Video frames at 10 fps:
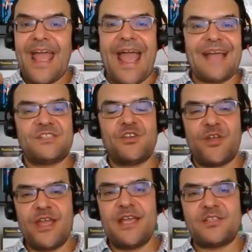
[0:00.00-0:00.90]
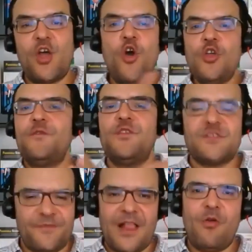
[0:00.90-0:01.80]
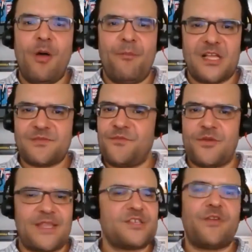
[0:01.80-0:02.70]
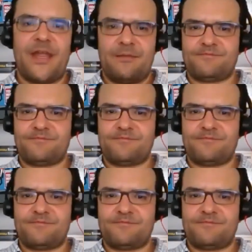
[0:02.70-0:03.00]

as there is, oh, you've used follow-up boss before. That's great.